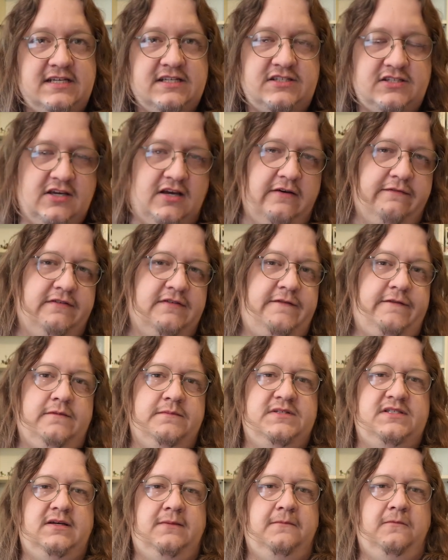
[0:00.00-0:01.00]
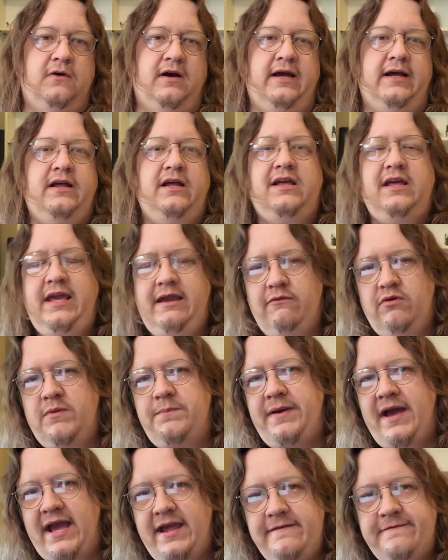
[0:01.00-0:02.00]
a server from somewhere, it would
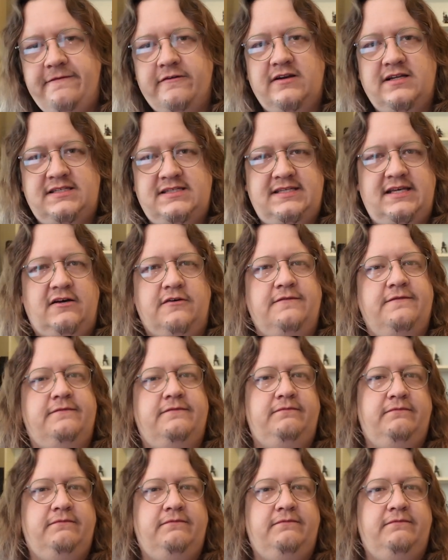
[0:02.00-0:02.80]
pay for itself,